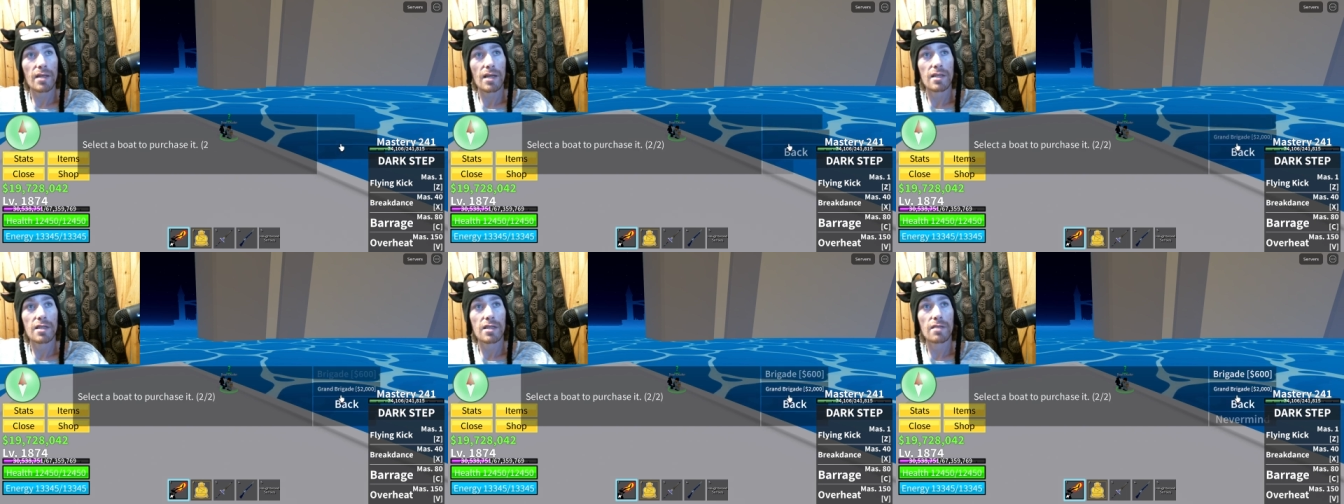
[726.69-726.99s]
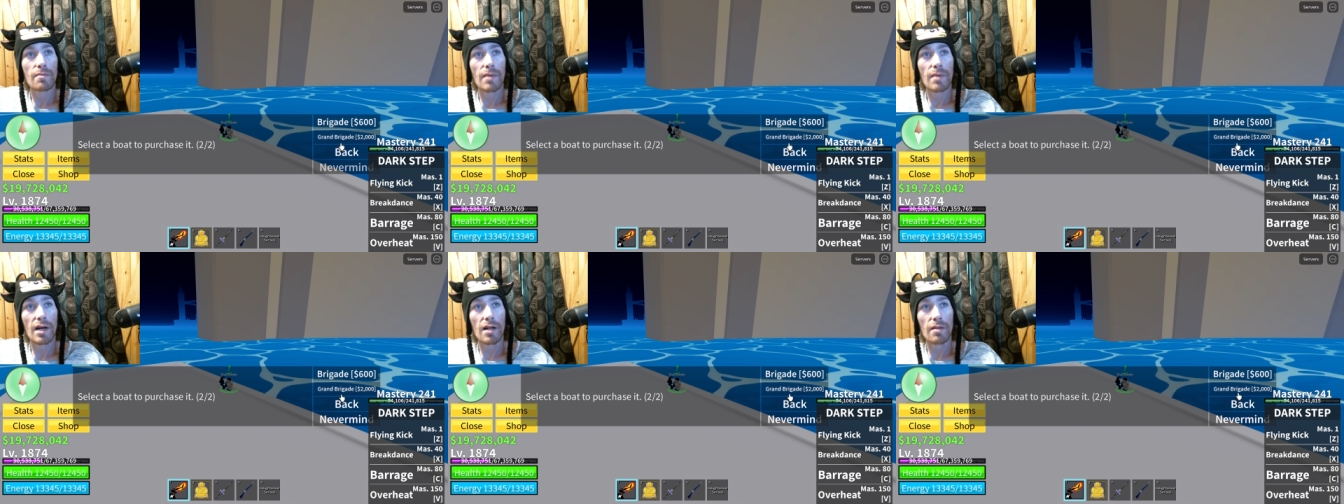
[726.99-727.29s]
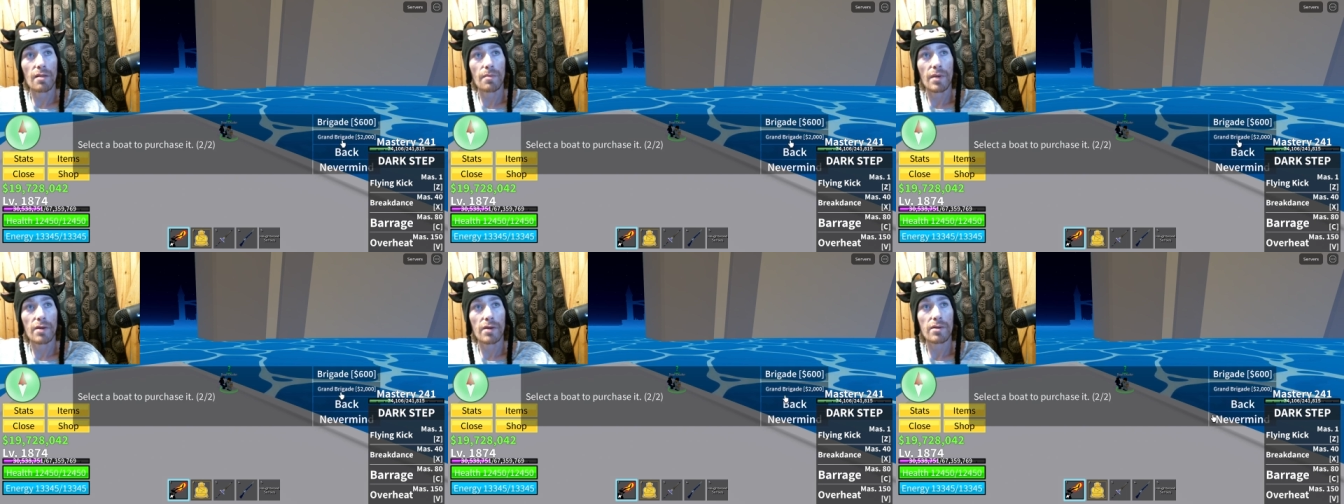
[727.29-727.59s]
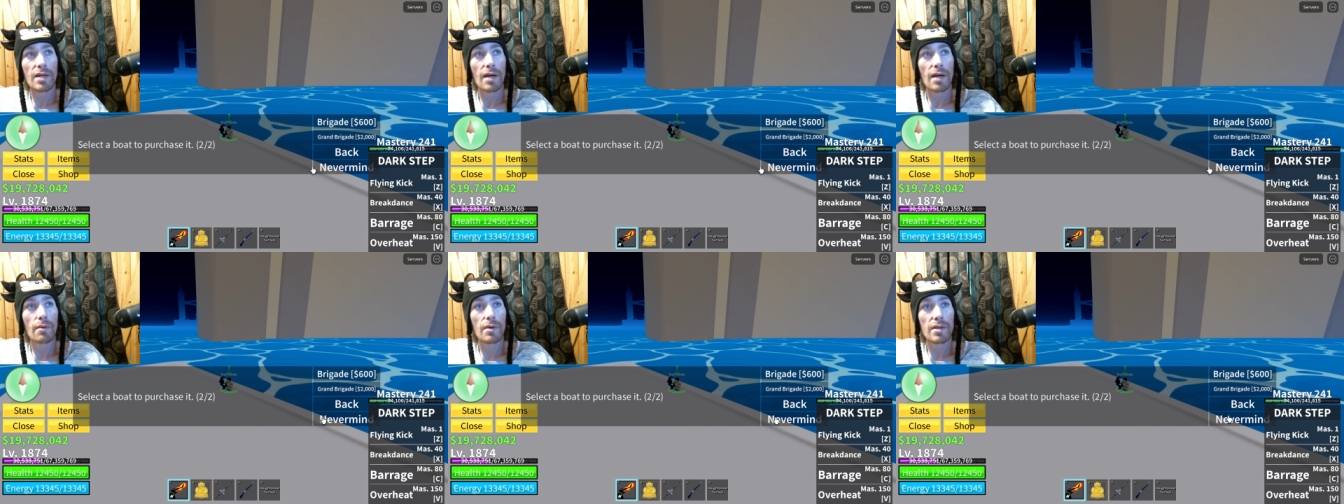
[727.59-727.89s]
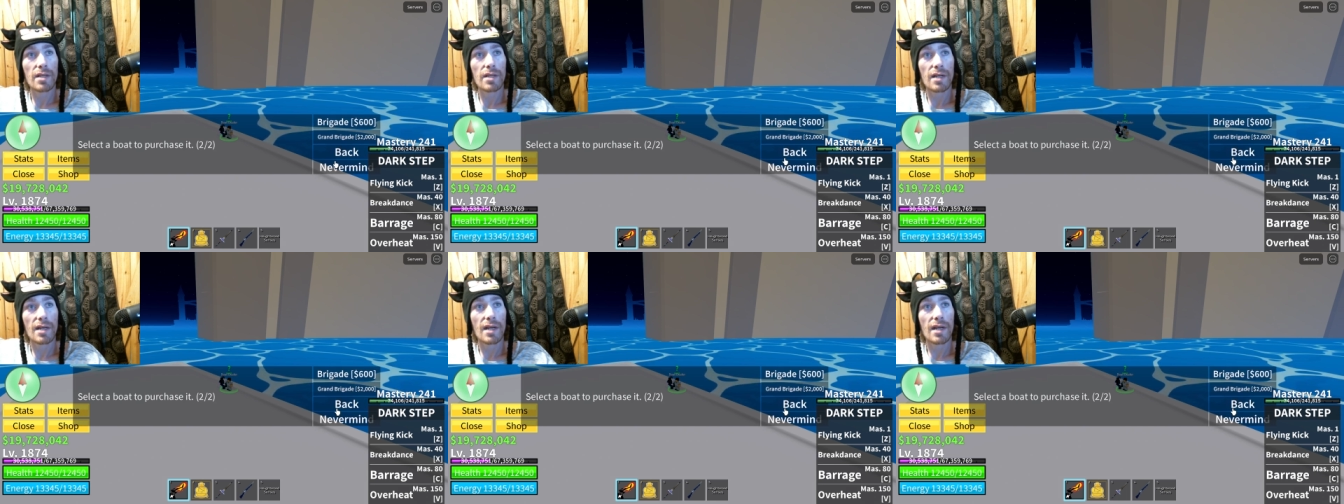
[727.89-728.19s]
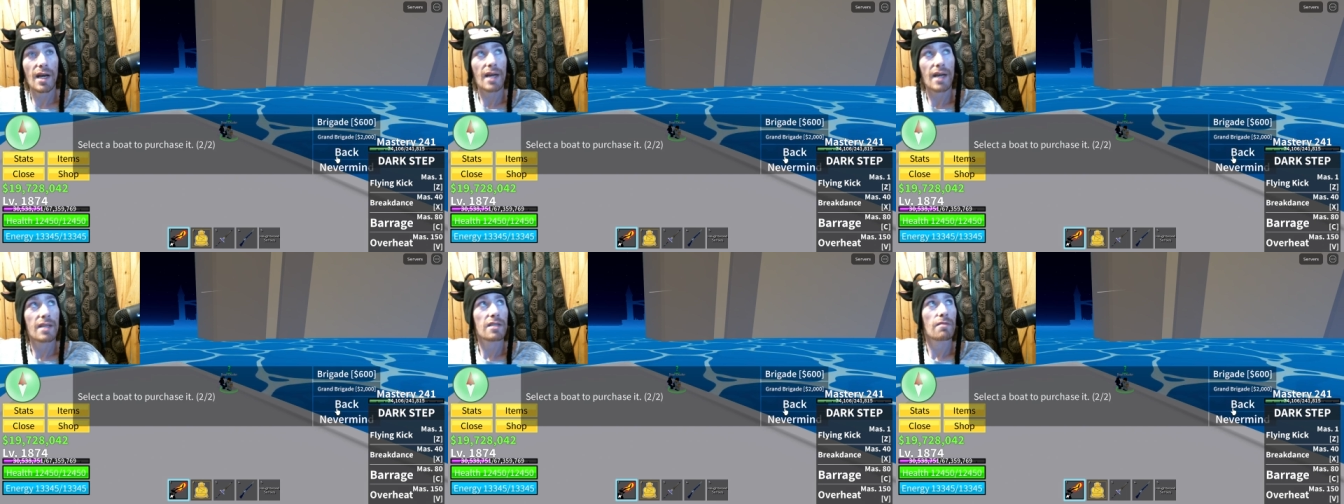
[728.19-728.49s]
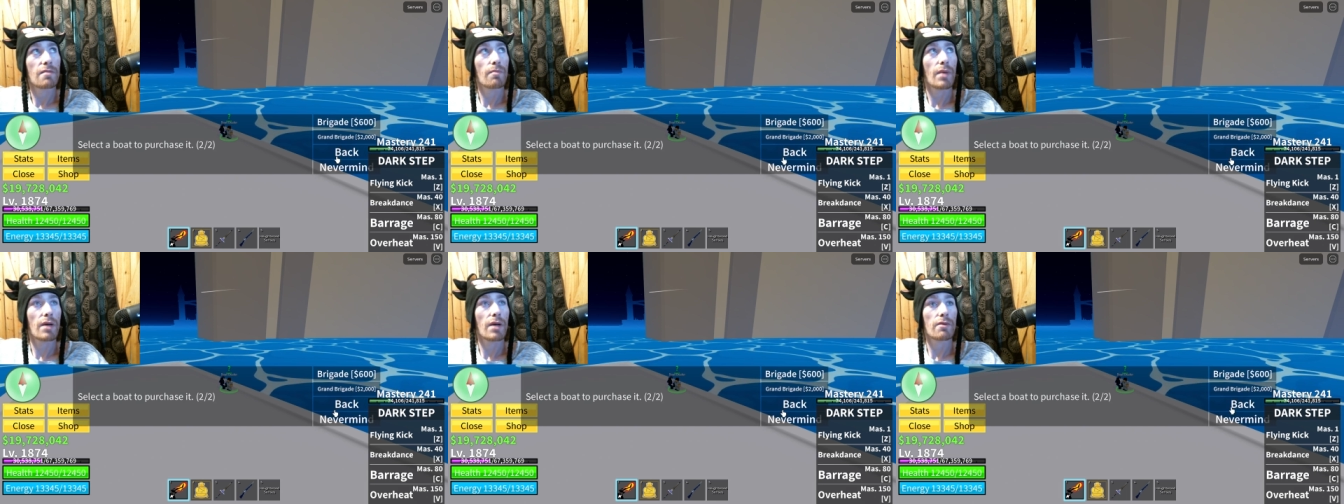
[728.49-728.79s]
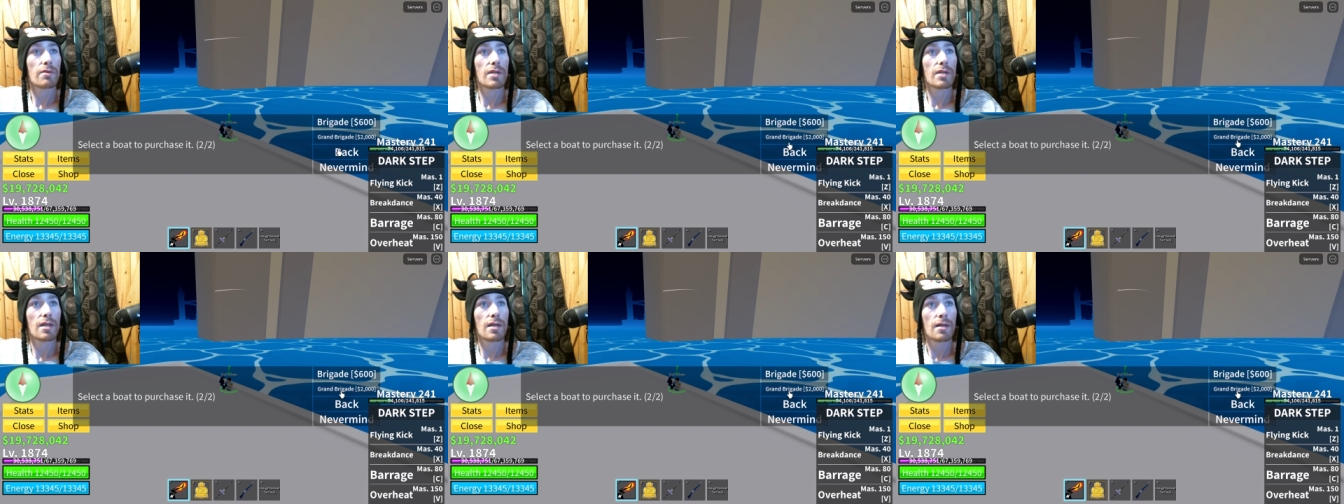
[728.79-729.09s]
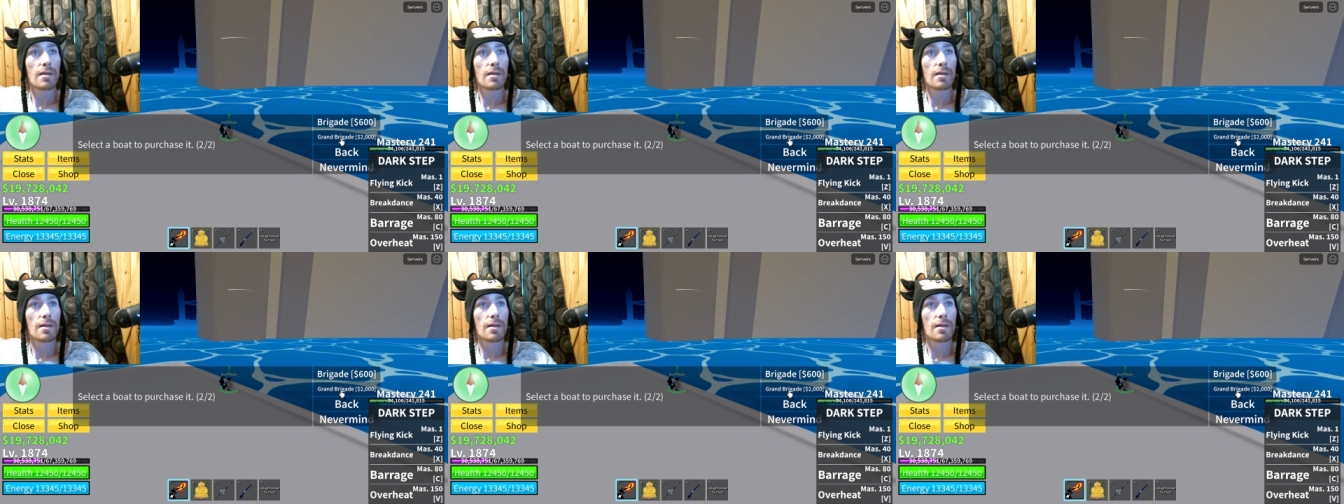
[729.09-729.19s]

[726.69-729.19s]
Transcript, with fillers: a small boat. I want a nice boat.